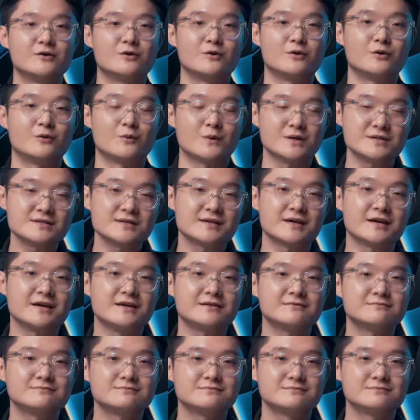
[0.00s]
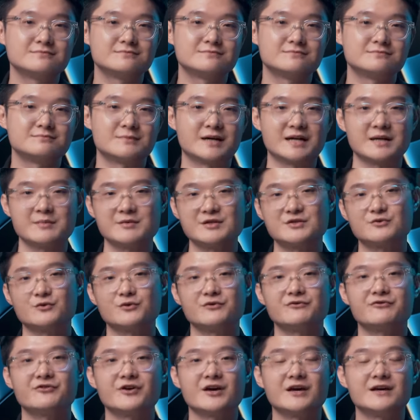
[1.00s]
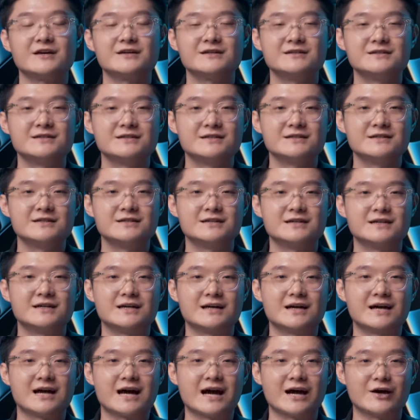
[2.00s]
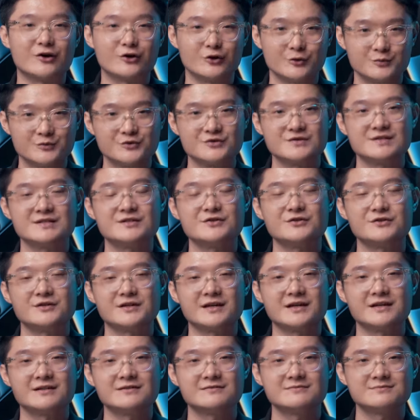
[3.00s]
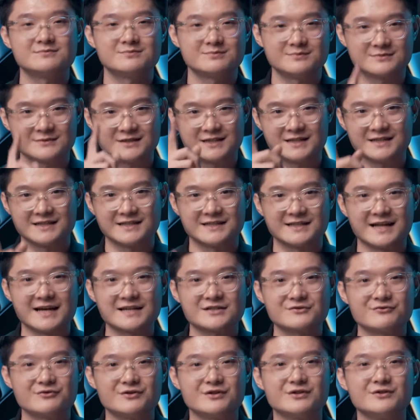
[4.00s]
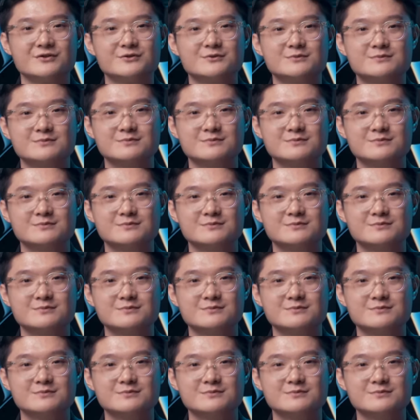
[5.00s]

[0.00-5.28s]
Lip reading: Once again, my name is Woon Fei. I hope to see you again in the next video.